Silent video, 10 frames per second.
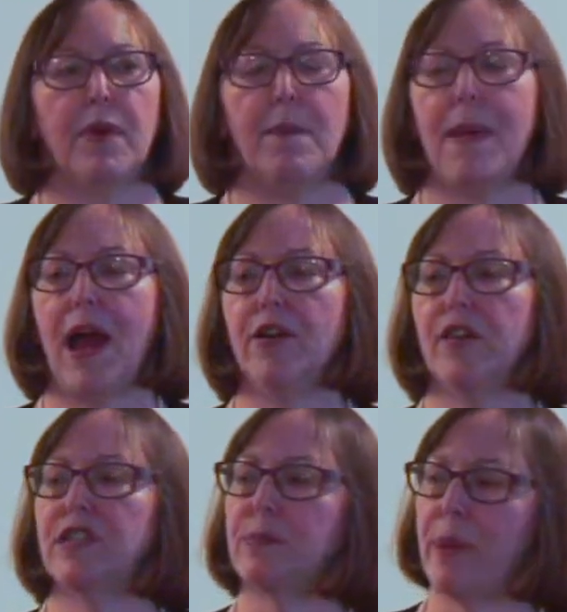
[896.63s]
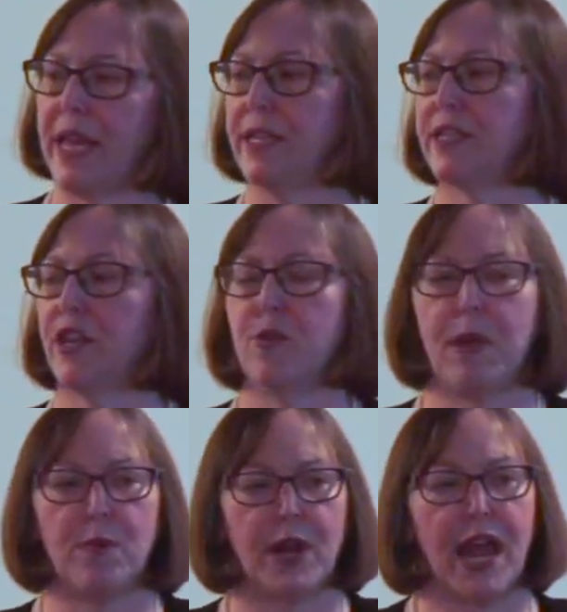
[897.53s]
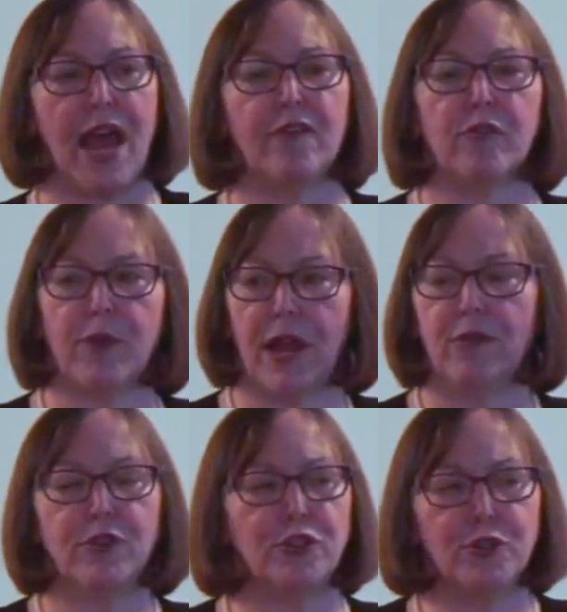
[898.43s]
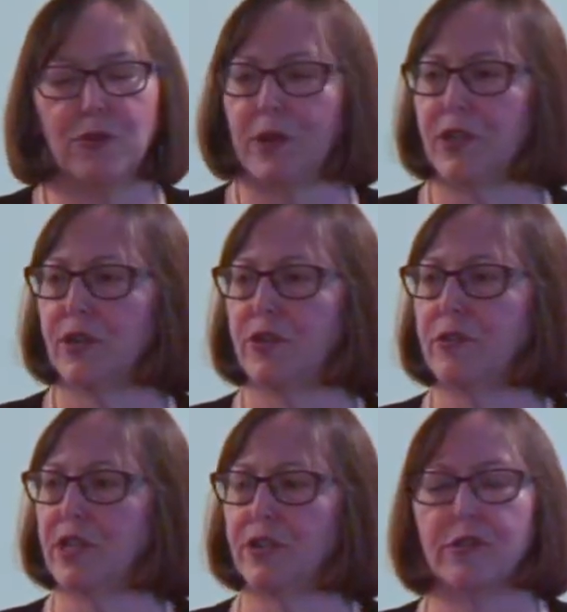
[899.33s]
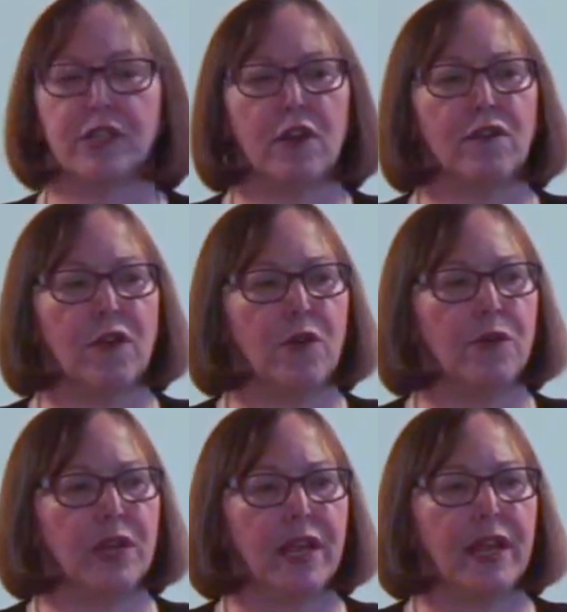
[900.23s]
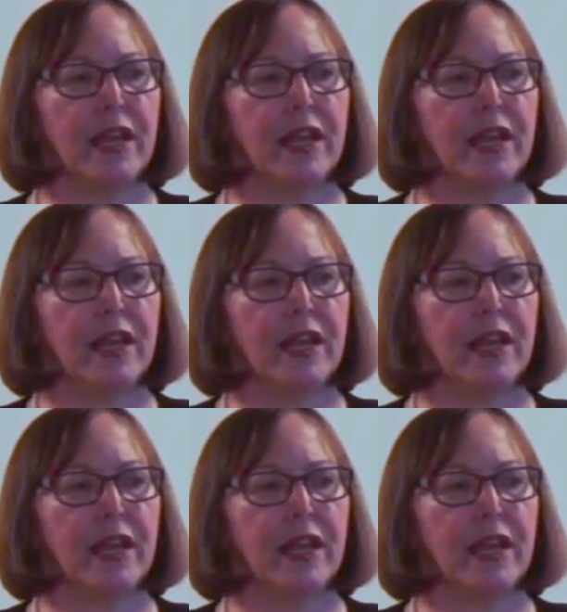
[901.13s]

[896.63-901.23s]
amount of space that you may want to have around you when you're using your cell phone.